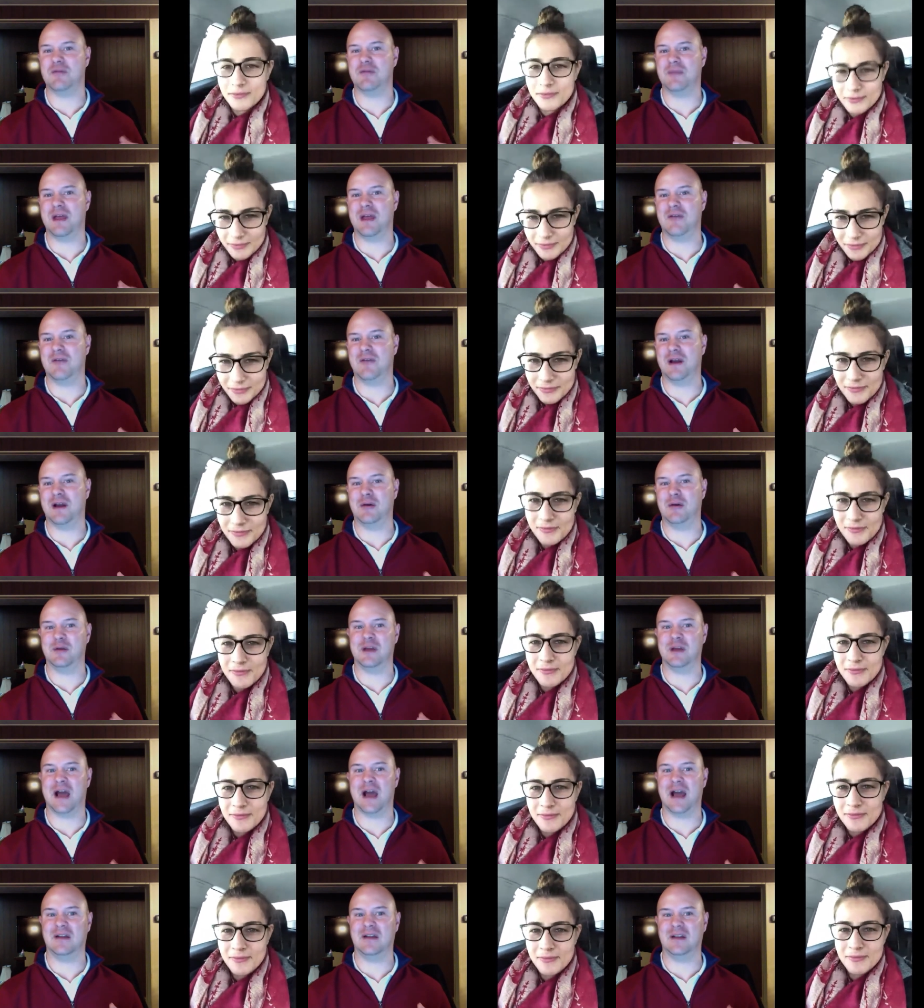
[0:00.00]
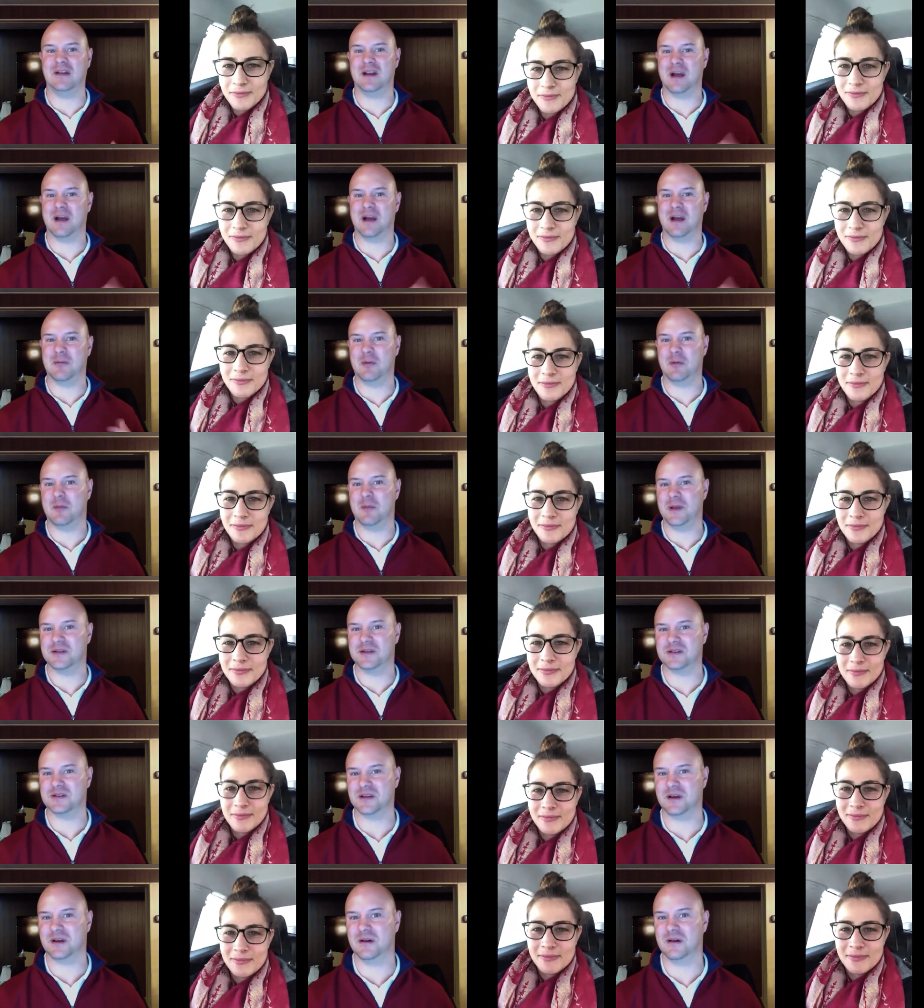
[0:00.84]
Speaker 1: from that fight with Kylie a couple
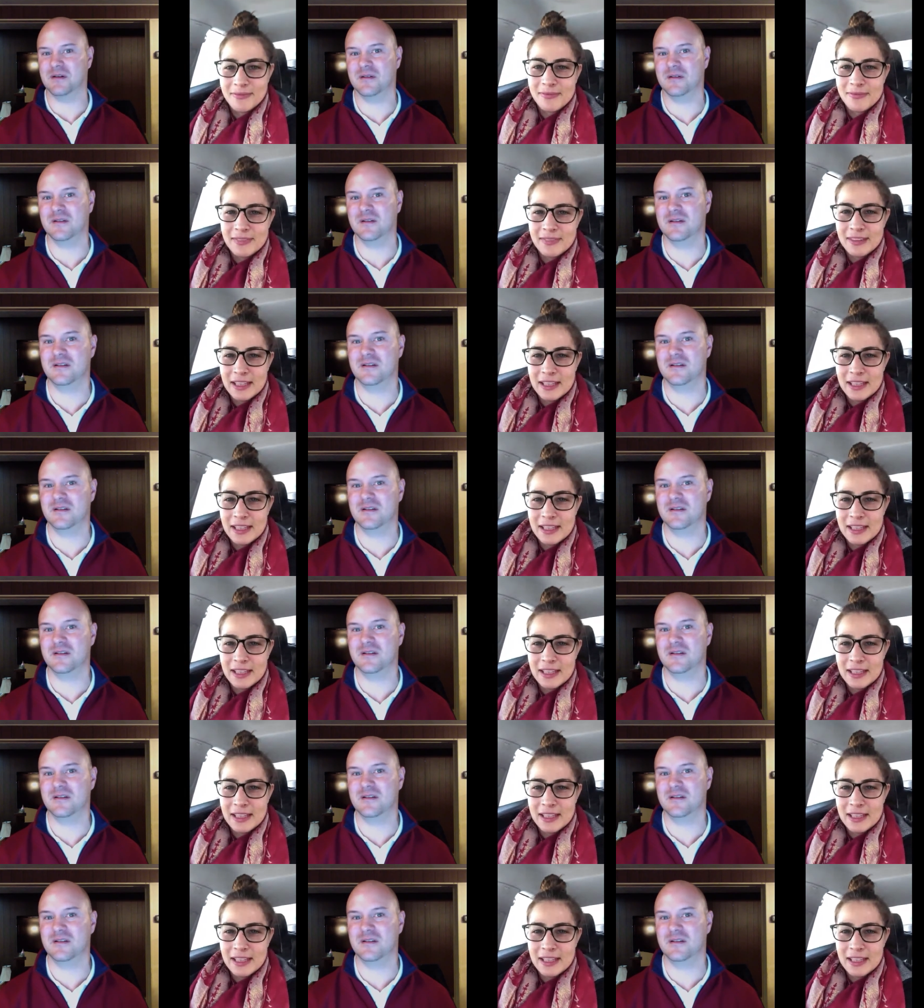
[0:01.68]
months ago?